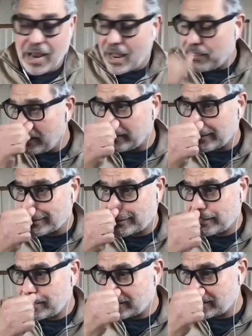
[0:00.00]
I think this
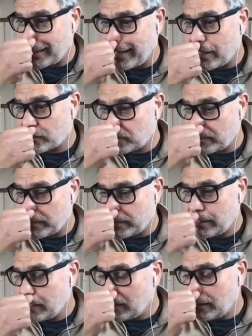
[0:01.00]

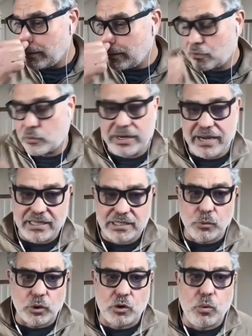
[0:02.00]
announcement
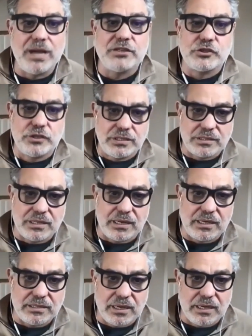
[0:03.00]
creates more questions
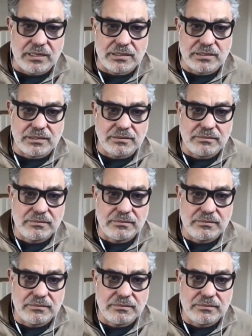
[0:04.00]
than it does